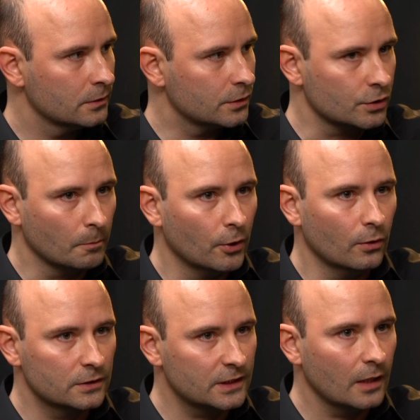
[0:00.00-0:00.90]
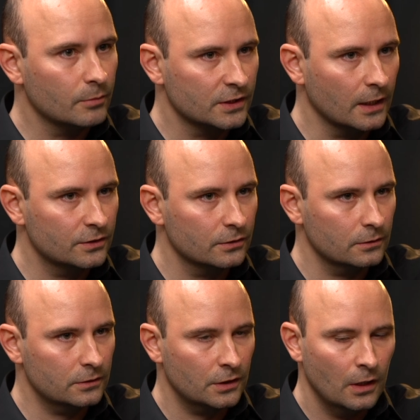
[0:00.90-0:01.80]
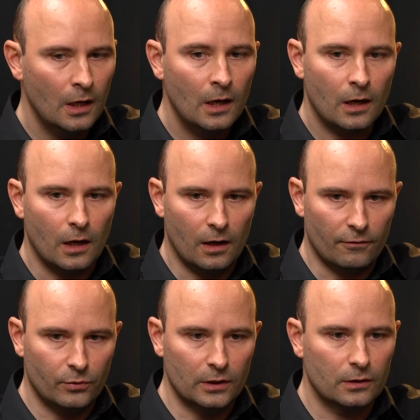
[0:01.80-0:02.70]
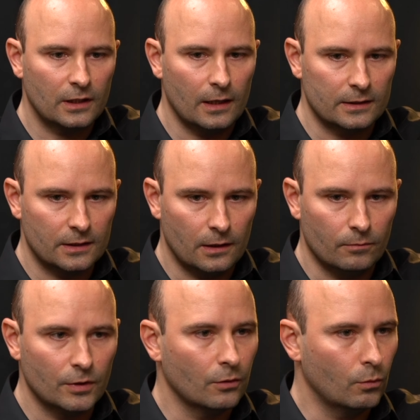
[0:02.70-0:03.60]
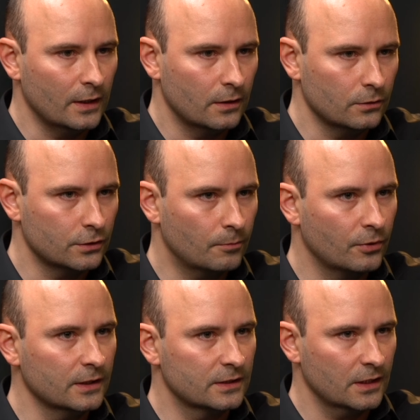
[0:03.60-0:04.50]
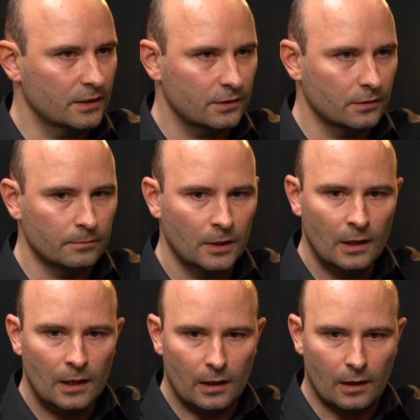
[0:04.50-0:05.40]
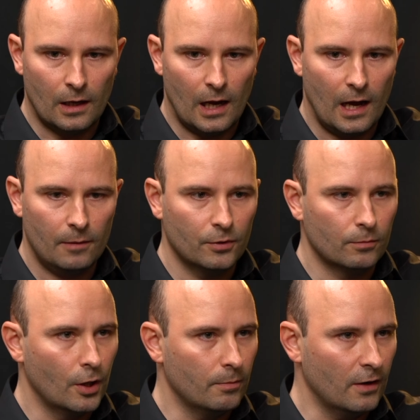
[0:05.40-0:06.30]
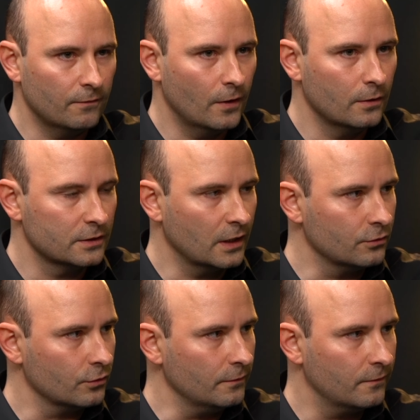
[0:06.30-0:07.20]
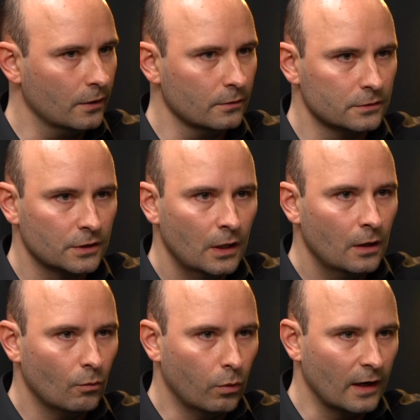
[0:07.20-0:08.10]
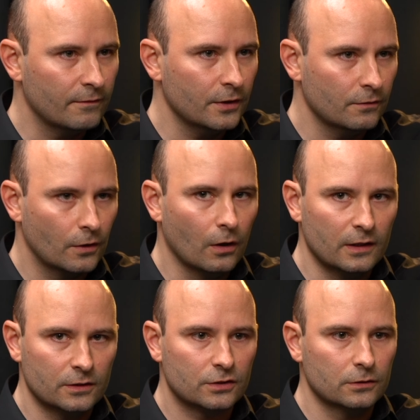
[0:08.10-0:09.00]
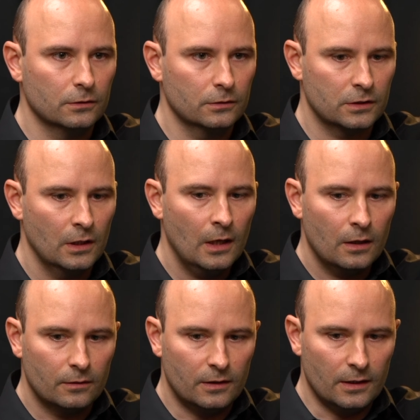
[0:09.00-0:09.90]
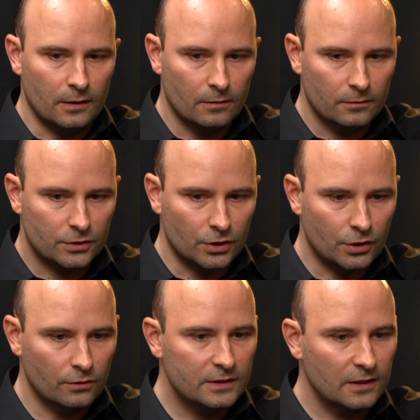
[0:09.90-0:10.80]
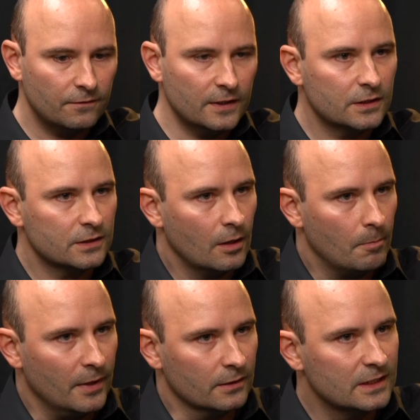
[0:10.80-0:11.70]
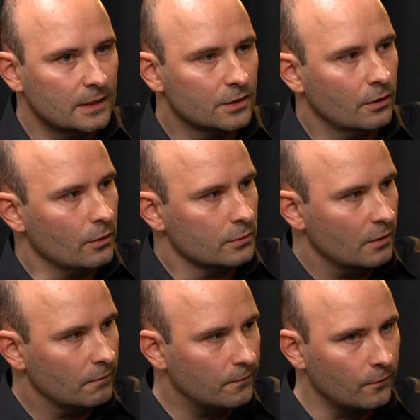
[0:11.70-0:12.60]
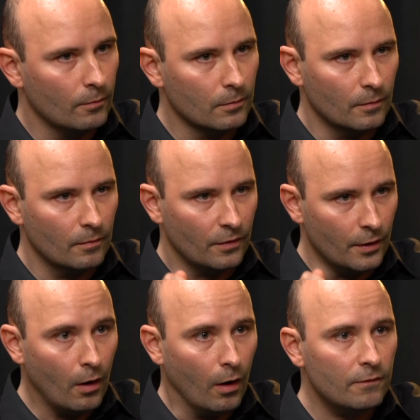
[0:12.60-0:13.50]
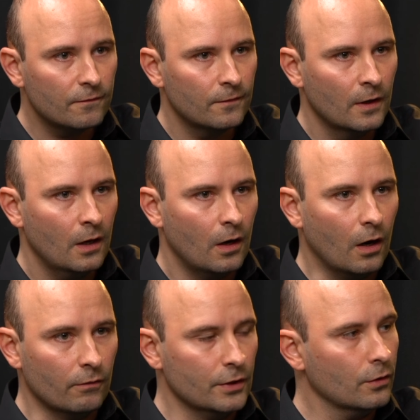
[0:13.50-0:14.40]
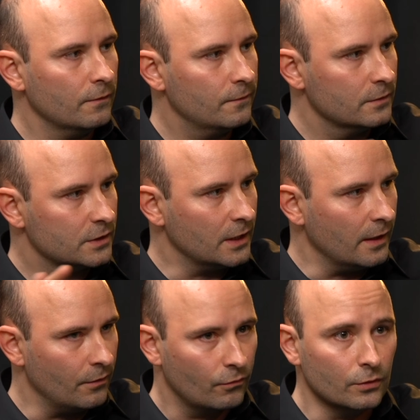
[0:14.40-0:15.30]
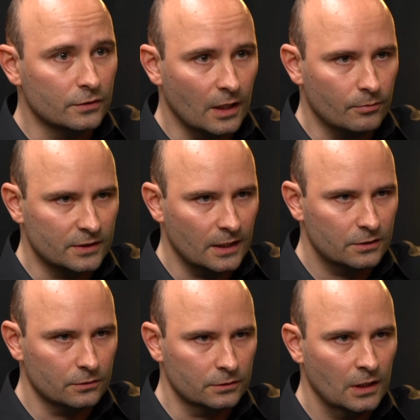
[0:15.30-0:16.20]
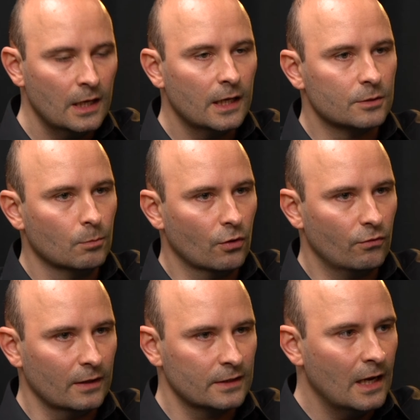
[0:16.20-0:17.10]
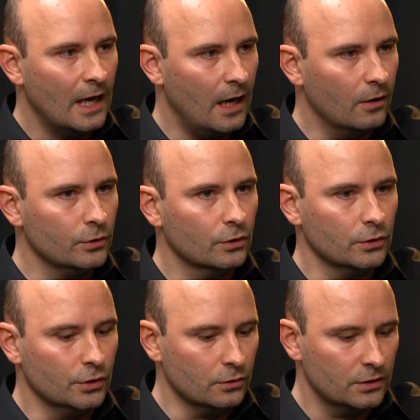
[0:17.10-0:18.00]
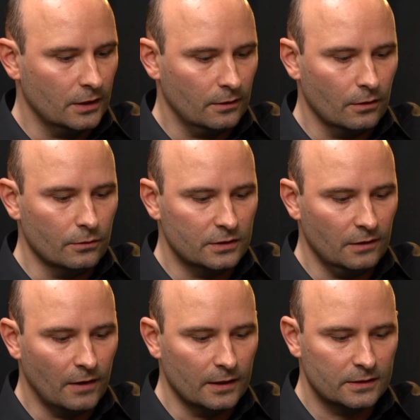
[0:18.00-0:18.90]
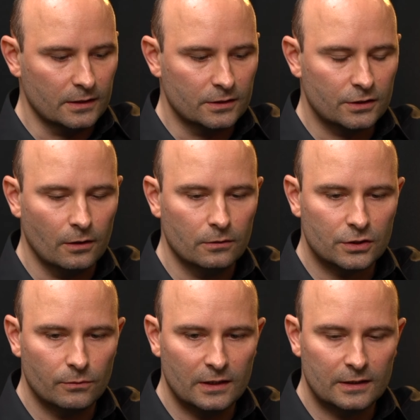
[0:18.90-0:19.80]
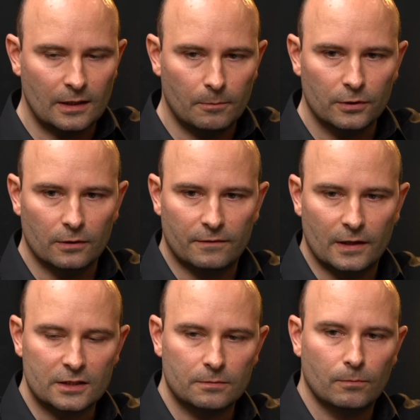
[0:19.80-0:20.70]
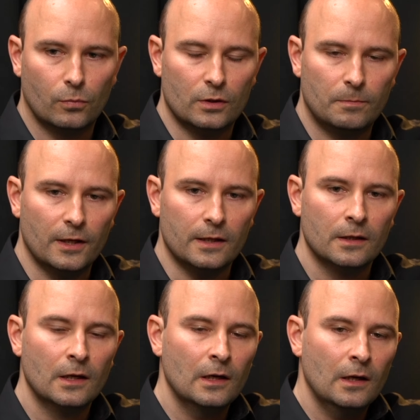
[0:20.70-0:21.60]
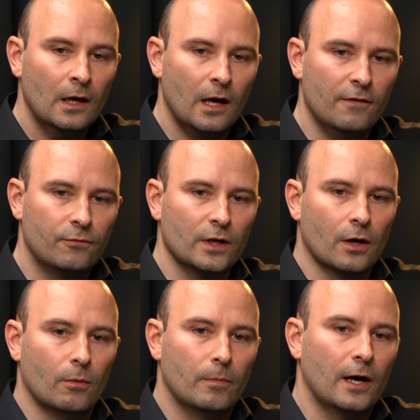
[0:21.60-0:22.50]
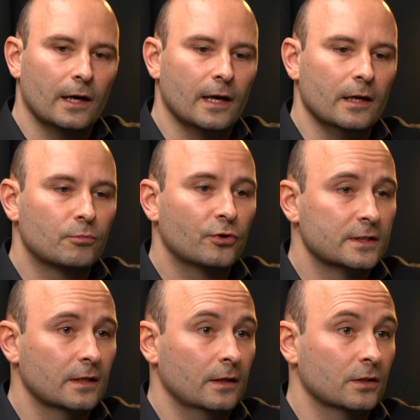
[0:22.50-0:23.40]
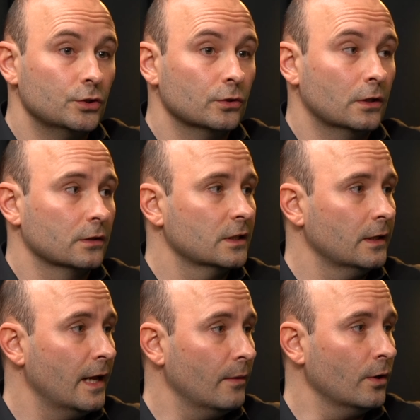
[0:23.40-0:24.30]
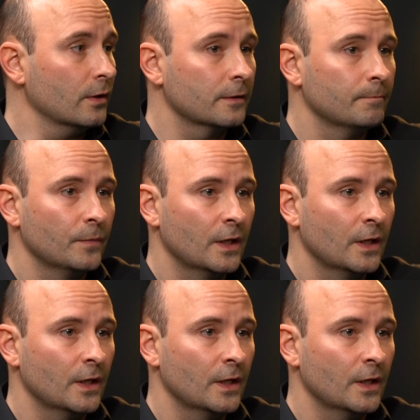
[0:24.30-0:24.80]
to support Cyber Essentials. If we look at Windows operating system, Apple mobile phones, Android phones, whatever you've got installed, the security features that are built into those from the off are enough to get you through Cyber Essentials. It's more around how you're using those devices. So an example of this would be if we go and buy a printer that can join onto the network.